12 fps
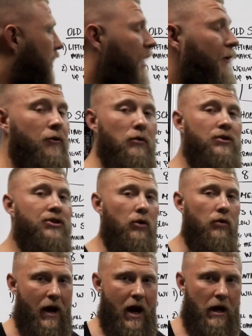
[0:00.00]
If you
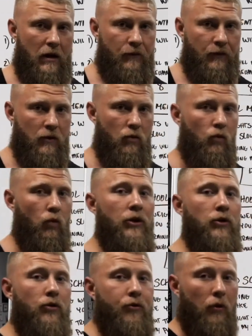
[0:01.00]
do that, when
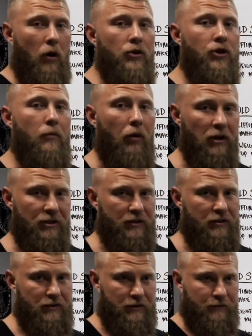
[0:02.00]
you throw your
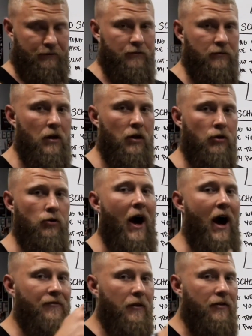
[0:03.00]
punches, you
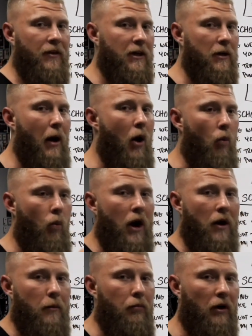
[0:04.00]
have to think about
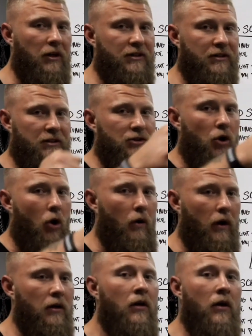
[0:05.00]
where the punches is
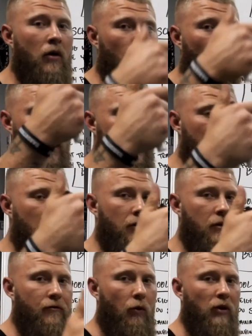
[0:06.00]
going when
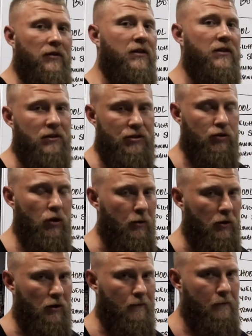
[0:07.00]
the force is
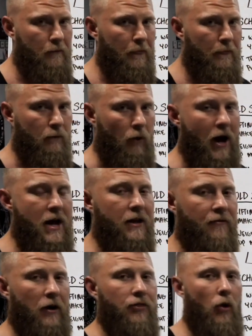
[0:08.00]
distributed, right?
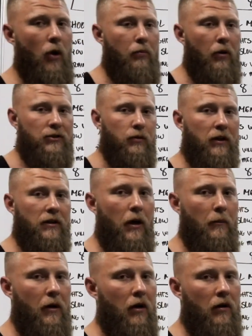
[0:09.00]
If I throw a punch with a
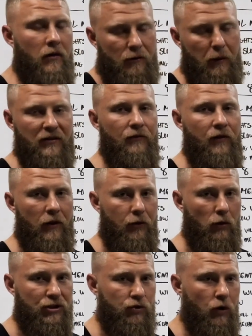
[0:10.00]
dumbbell, especially if I
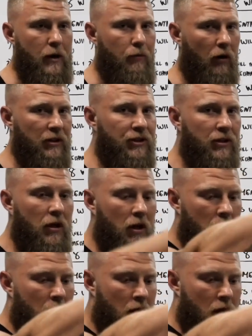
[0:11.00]
throw a straight punch,
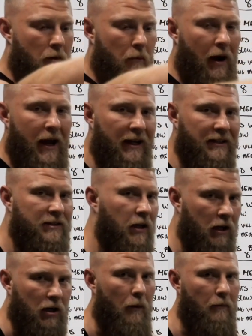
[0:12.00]
my hand's
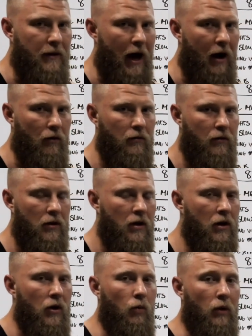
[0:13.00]
gonna come down,
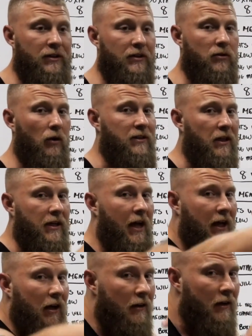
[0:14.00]
which is going to
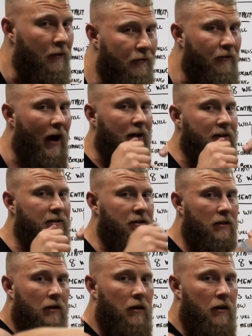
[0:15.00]
negatively affect,